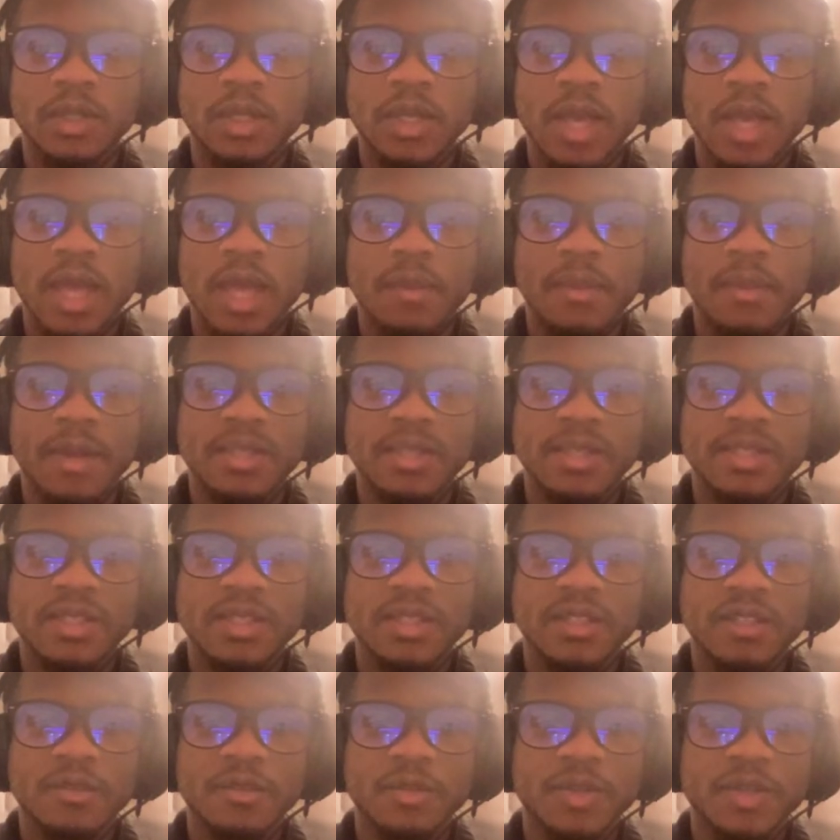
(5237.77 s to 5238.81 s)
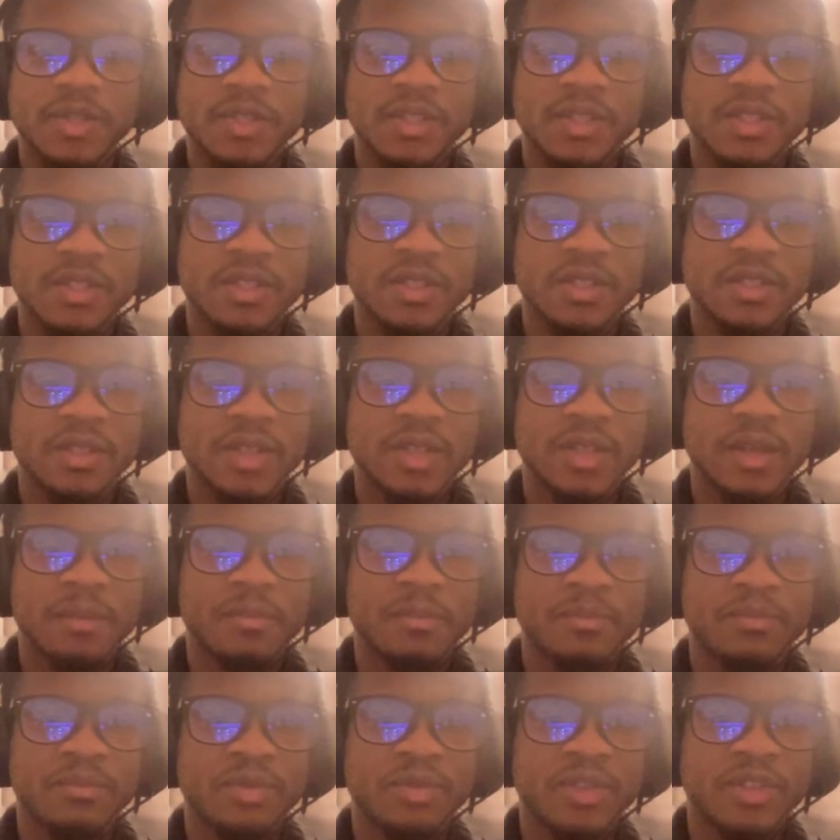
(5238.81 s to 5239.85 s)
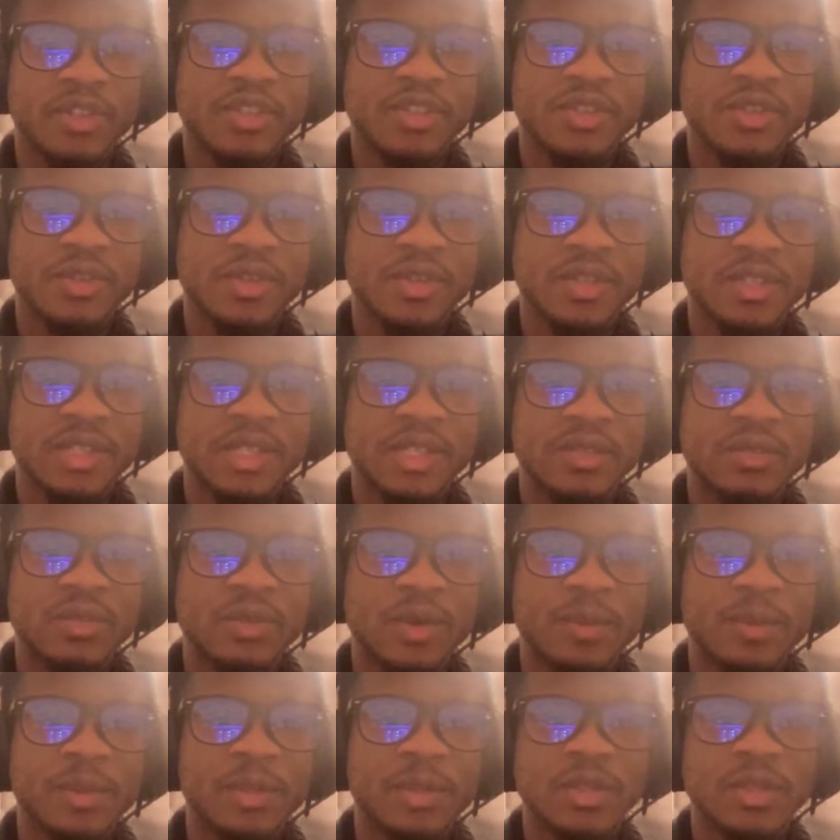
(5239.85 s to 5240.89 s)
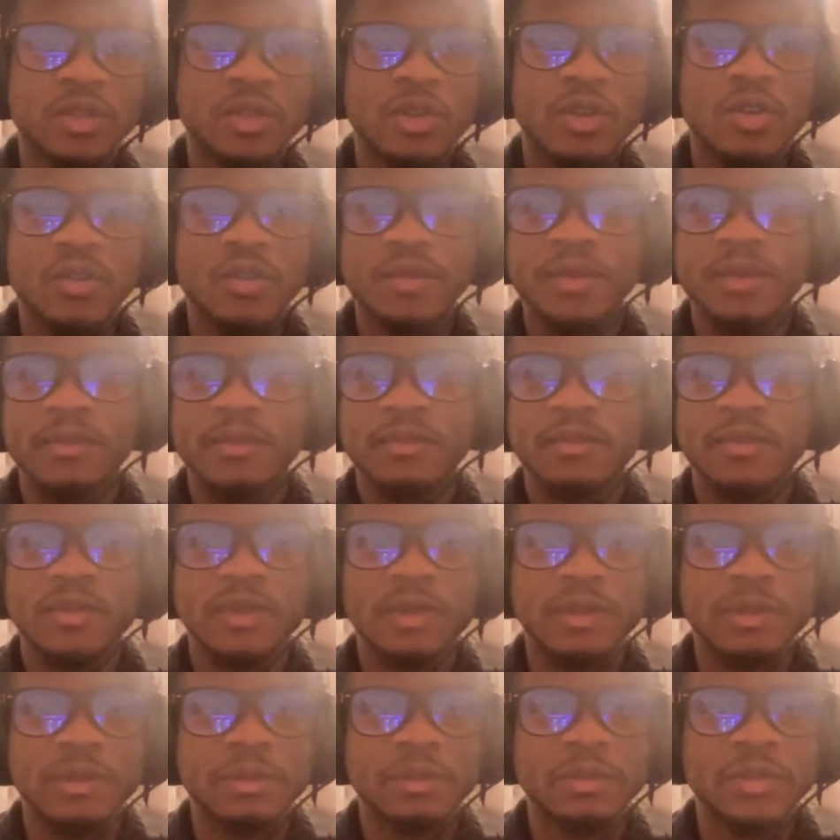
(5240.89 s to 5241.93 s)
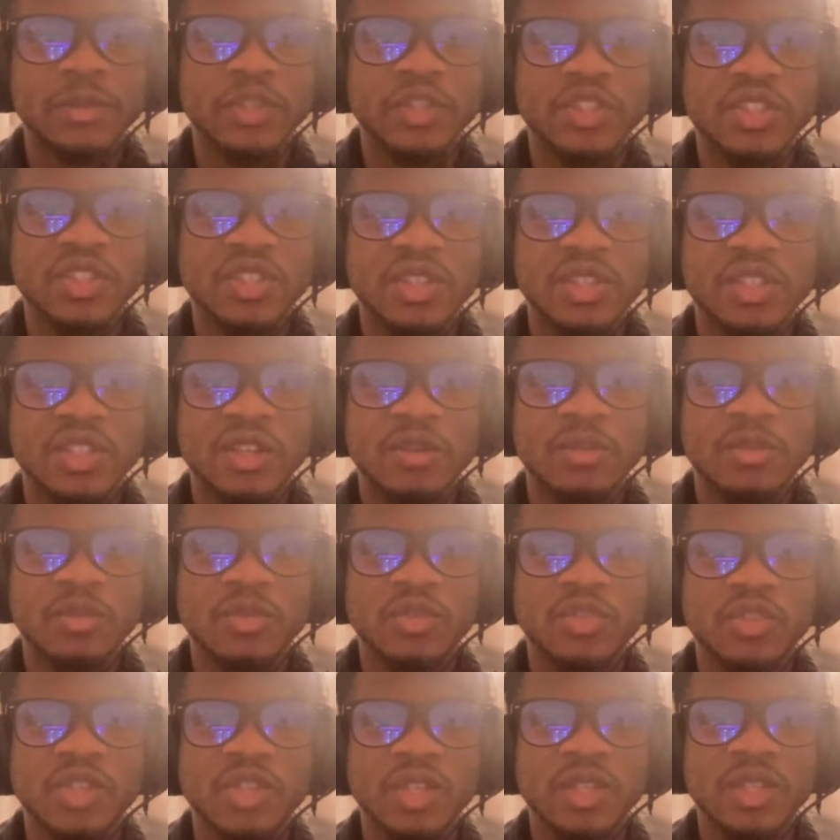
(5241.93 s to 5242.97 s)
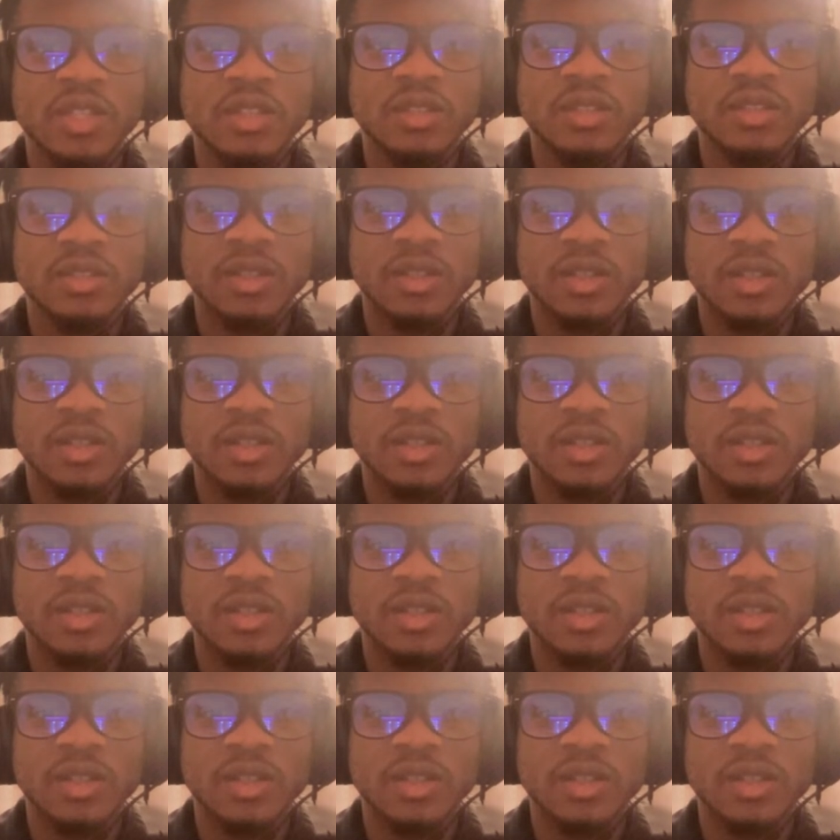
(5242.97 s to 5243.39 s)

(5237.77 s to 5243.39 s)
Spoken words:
At my center position, I'm pretty sure this is who I'm gonna go with. Just double checking.